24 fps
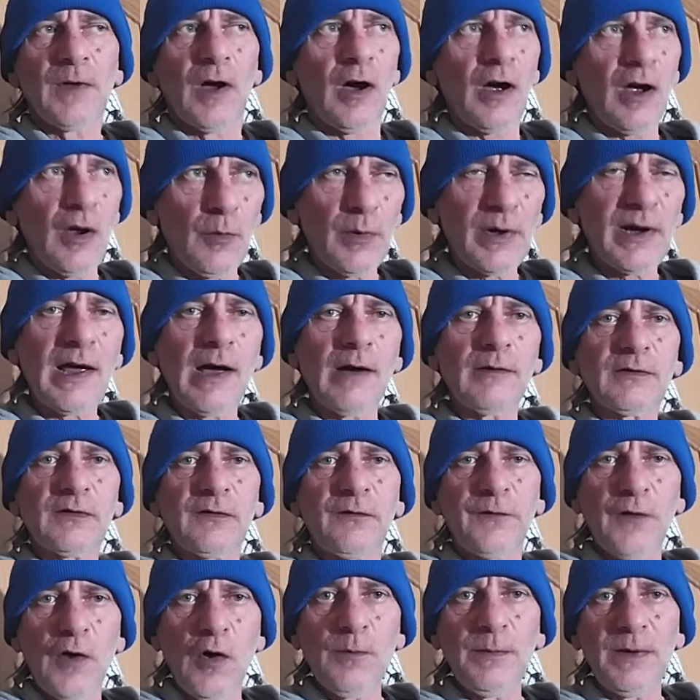I went out
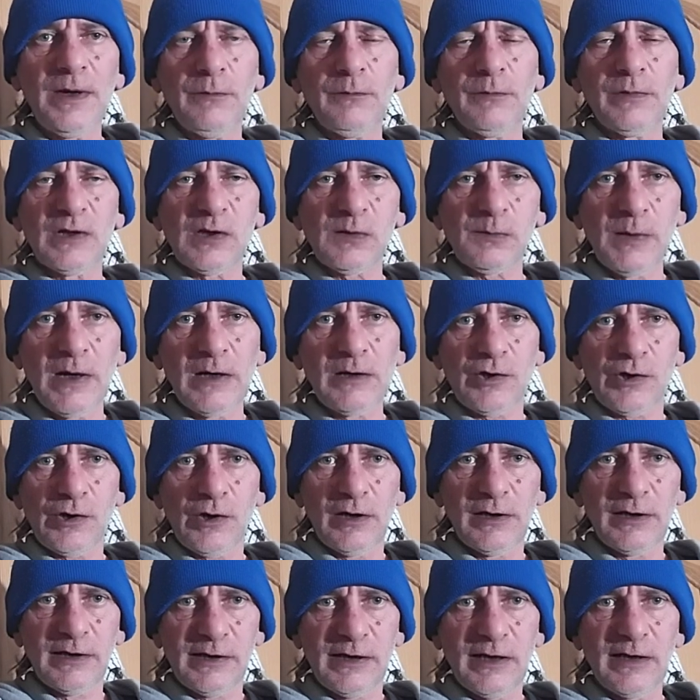filming with
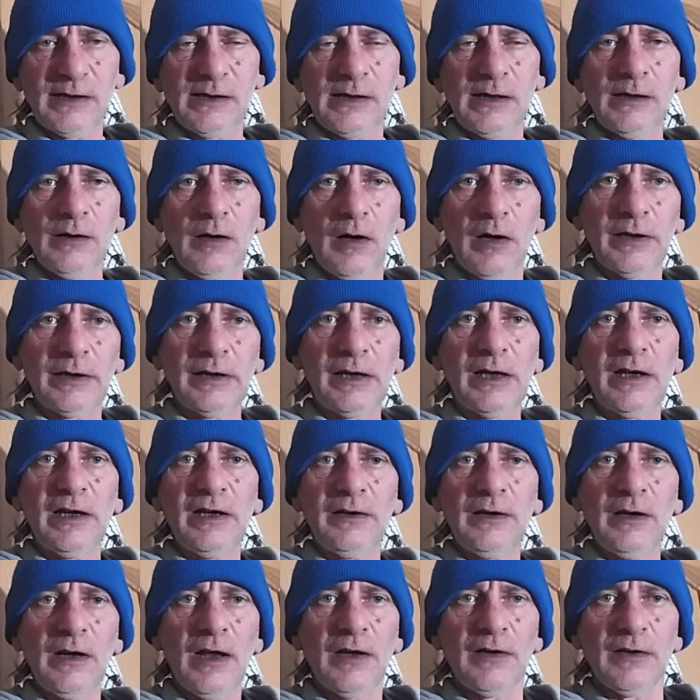Spitshine 69
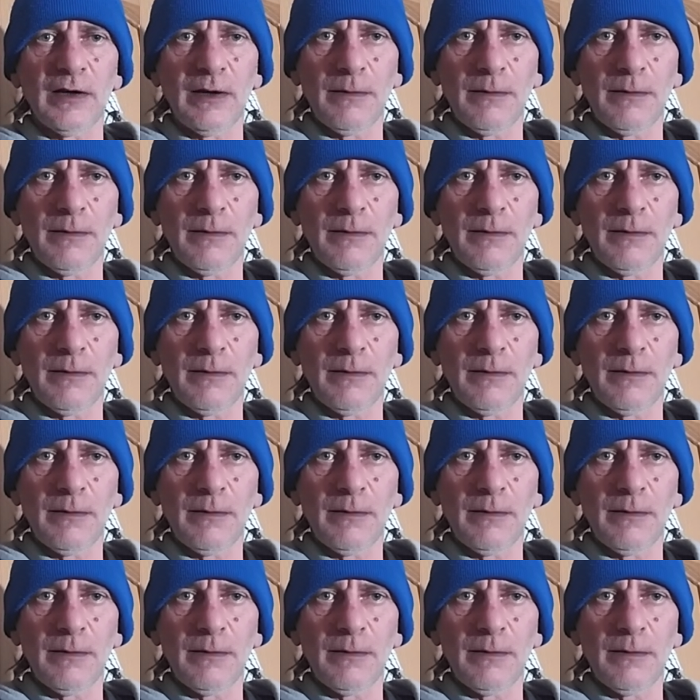in